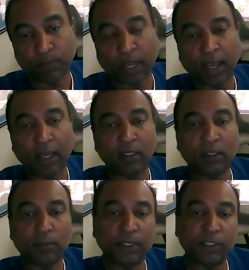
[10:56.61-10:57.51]
and
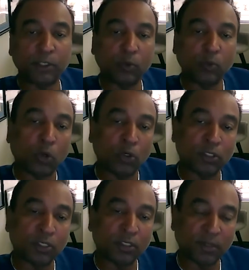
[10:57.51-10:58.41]
the patient
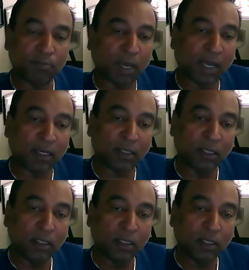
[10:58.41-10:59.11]
was sent back